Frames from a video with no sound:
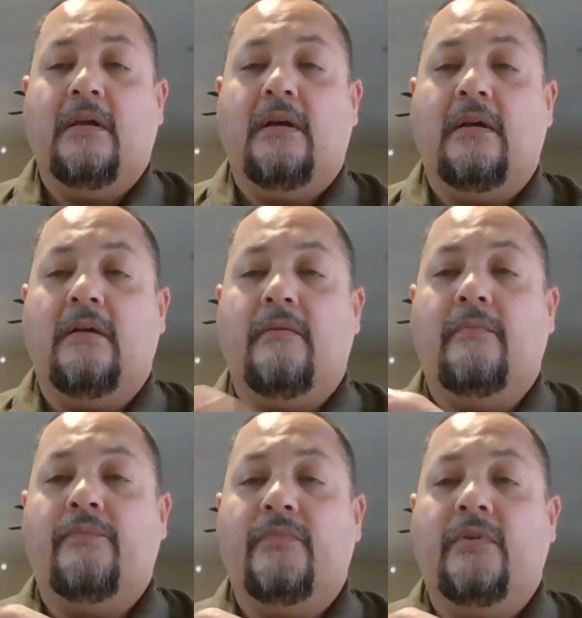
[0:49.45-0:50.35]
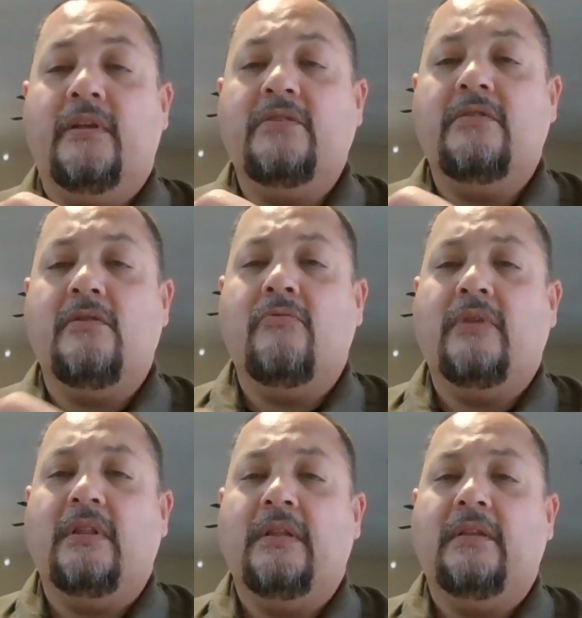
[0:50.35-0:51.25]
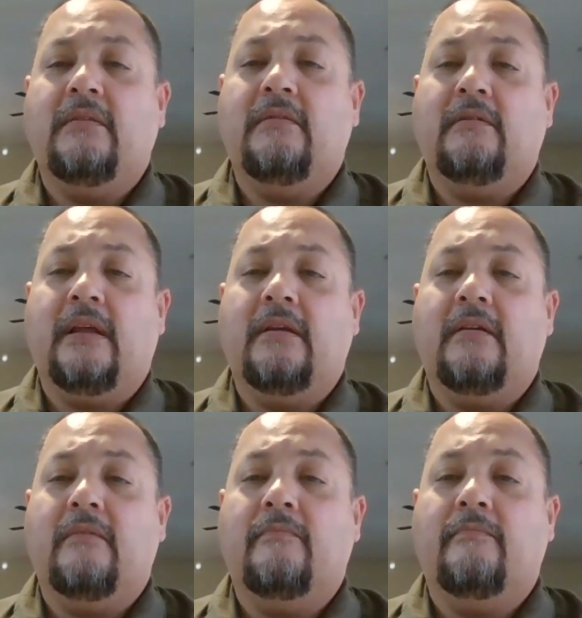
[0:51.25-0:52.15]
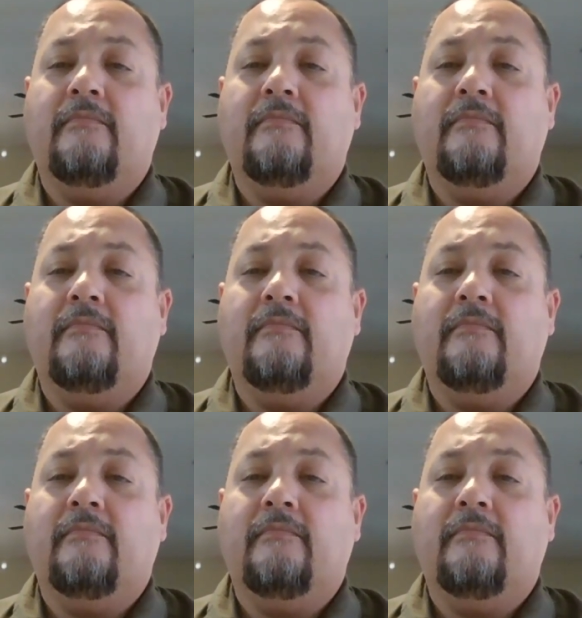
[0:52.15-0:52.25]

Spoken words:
There is no really like a,